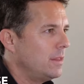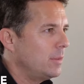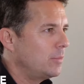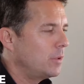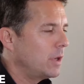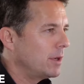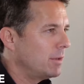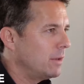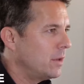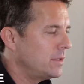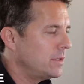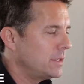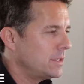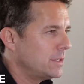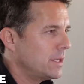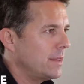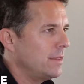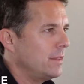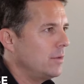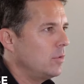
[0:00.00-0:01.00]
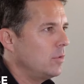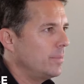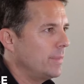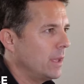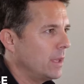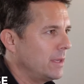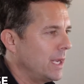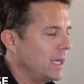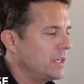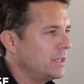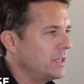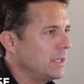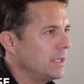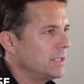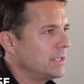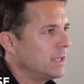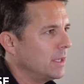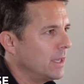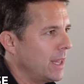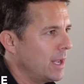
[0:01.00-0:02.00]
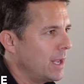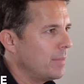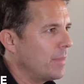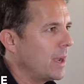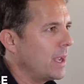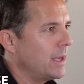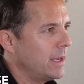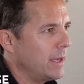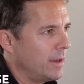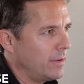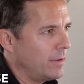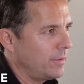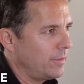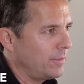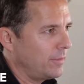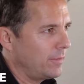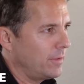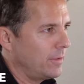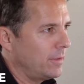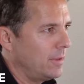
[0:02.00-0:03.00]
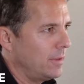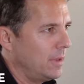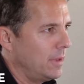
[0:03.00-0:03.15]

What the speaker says: prognosis and the rehabilitation is delayed by years,